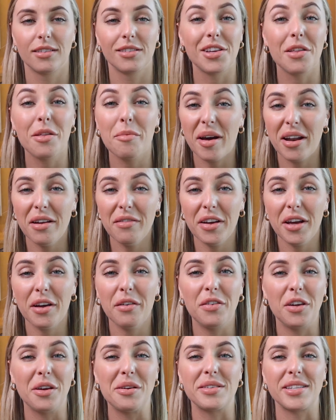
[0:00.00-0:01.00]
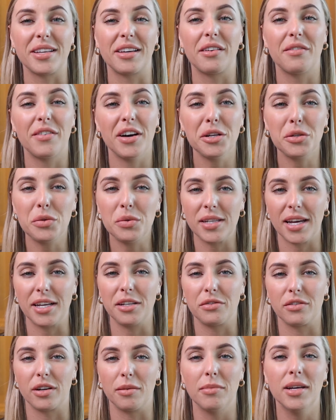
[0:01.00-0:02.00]
So the benefit of using a virtual
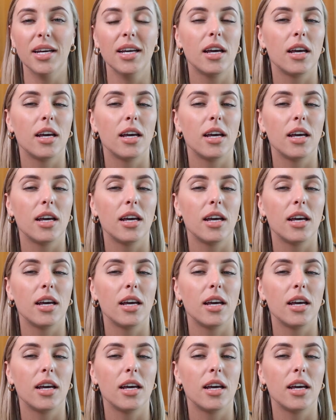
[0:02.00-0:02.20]
data room